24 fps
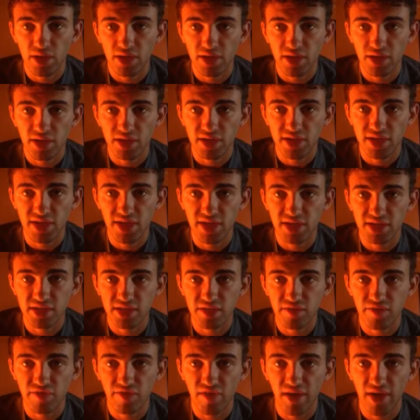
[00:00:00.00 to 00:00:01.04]
Nikola
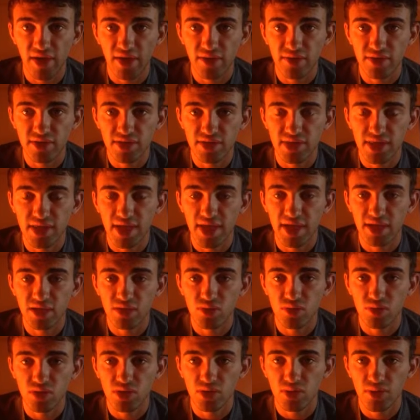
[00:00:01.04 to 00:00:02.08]
Tesla found that
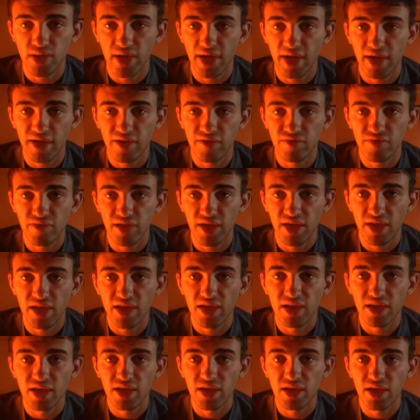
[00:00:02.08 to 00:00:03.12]
when you have
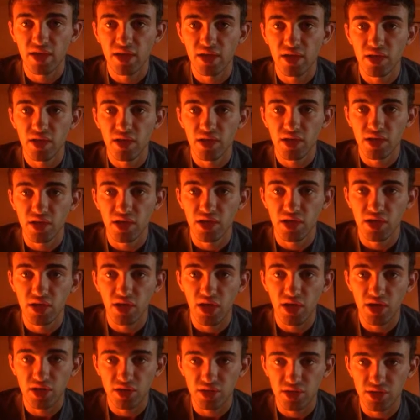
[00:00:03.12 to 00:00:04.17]
a
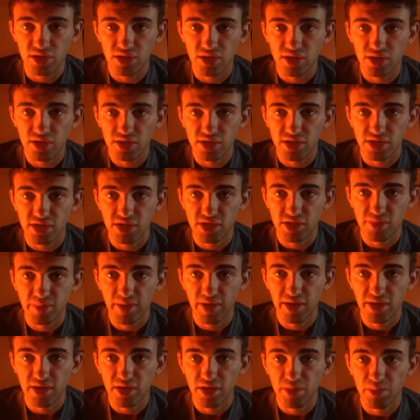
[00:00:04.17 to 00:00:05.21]
conductor
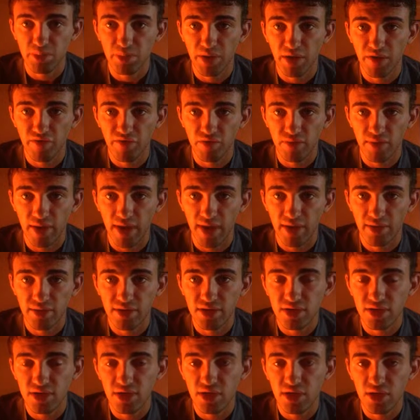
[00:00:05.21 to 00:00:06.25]
suspended above
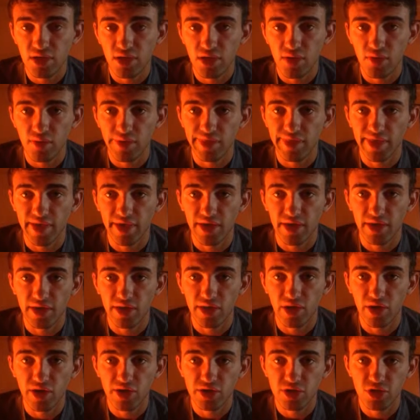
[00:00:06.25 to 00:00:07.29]
ground with a
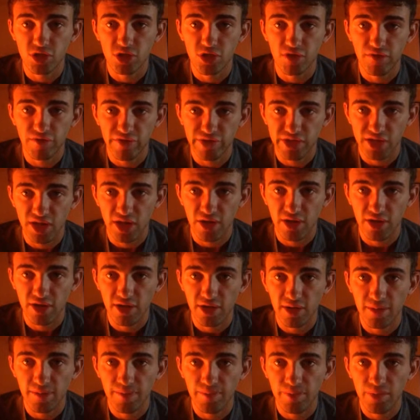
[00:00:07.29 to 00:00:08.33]
large surface
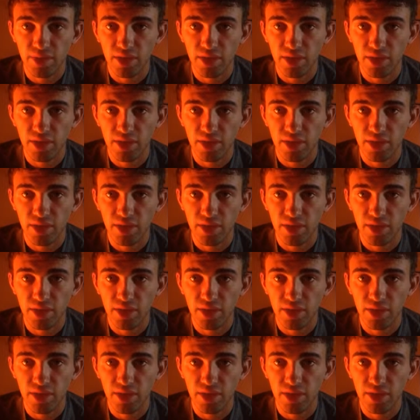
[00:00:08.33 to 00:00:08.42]
area,